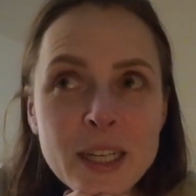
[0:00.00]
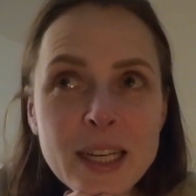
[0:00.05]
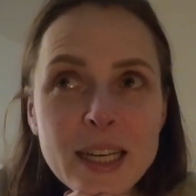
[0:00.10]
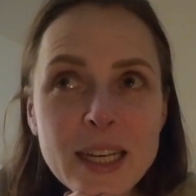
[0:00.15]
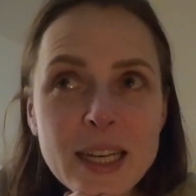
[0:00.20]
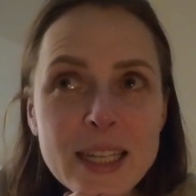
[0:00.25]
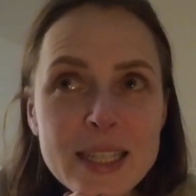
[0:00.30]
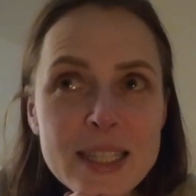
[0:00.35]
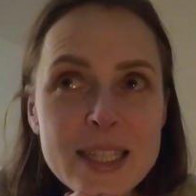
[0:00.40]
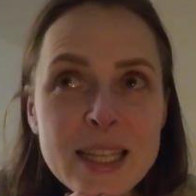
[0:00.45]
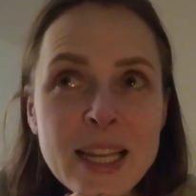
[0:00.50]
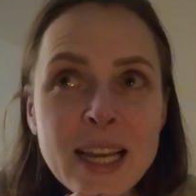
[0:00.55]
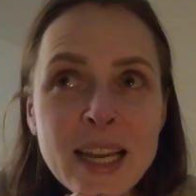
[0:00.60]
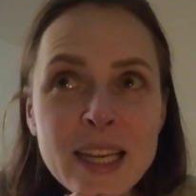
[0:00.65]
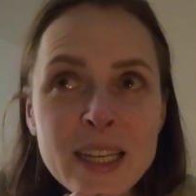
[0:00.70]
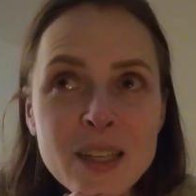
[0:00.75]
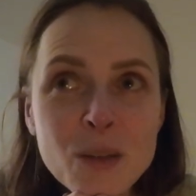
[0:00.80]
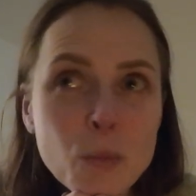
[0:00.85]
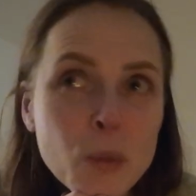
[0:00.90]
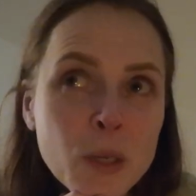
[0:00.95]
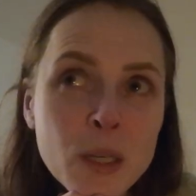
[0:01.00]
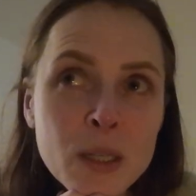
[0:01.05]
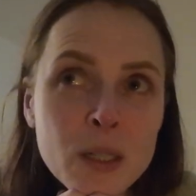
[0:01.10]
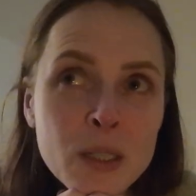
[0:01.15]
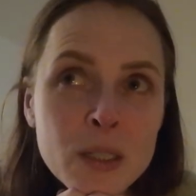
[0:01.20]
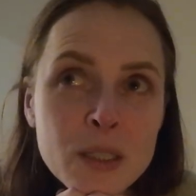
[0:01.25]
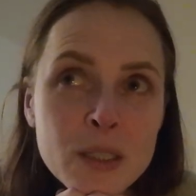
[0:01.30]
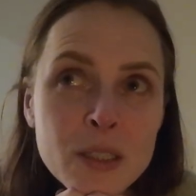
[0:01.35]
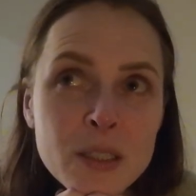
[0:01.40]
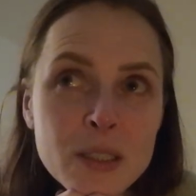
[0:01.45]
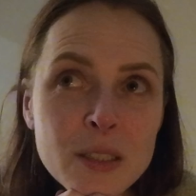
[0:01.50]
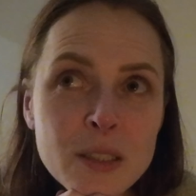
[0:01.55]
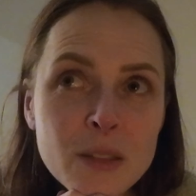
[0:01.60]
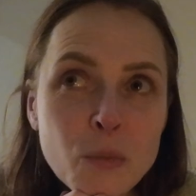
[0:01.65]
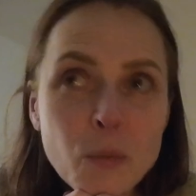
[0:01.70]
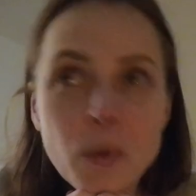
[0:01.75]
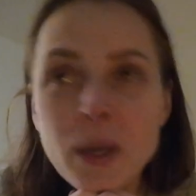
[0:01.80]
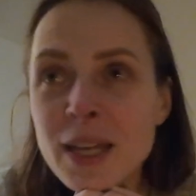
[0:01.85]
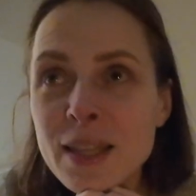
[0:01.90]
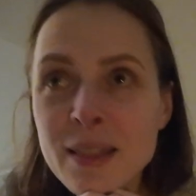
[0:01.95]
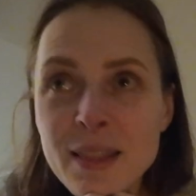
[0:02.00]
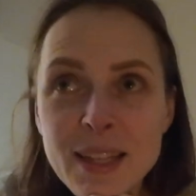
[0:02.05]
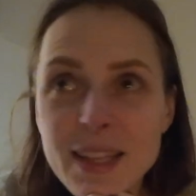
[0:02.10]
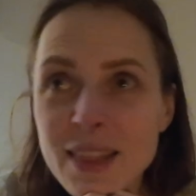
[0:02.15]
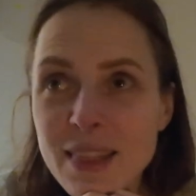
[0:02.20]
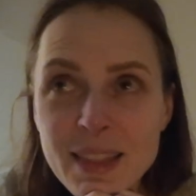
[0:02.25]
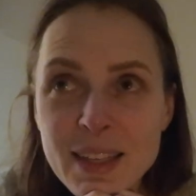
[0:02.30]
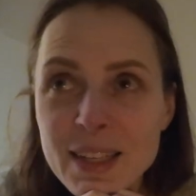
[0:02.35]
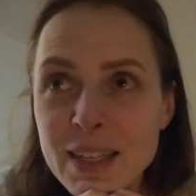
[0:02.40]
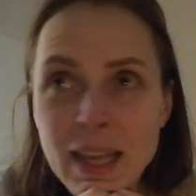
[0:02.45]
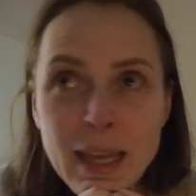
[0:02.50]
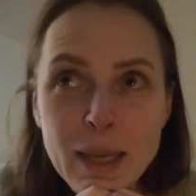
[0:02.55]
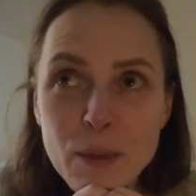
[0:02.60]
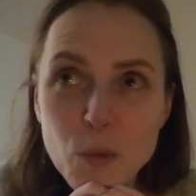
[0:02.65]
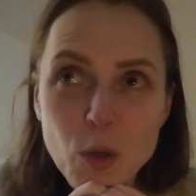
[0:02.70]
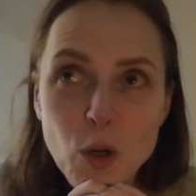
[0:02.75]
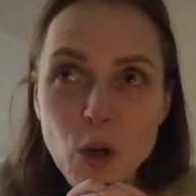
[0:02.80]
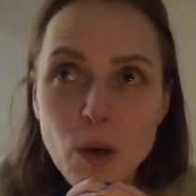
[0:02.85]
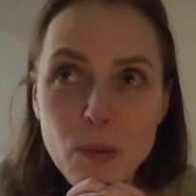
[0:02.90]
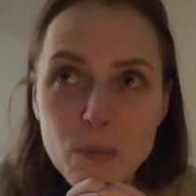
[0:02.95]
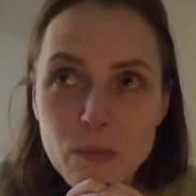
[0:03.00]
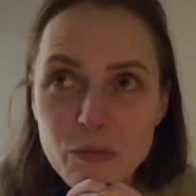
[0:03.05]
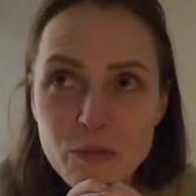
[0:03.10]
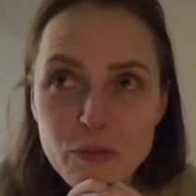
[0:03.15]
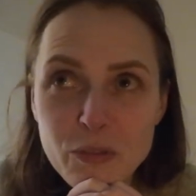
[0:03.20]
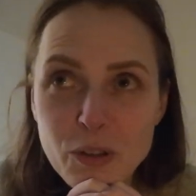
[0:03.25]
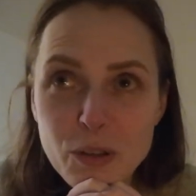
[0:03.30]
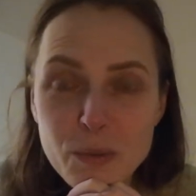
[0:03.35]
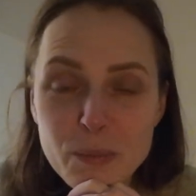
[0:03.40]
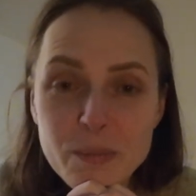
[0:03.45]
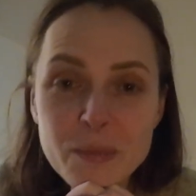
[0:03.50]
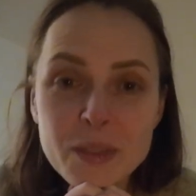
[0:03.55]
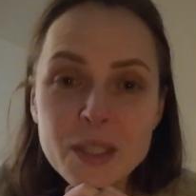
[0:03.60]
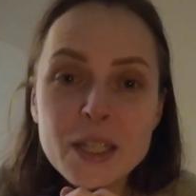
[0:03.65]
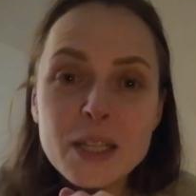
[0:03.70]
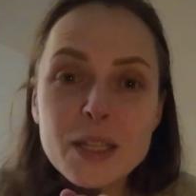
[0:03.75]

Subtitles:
it's like, well, where did the name come from?